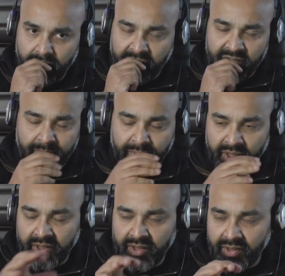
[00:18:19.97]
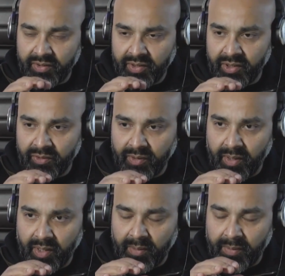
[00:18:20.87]
because being a
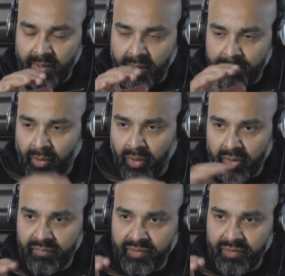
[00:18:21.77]
part of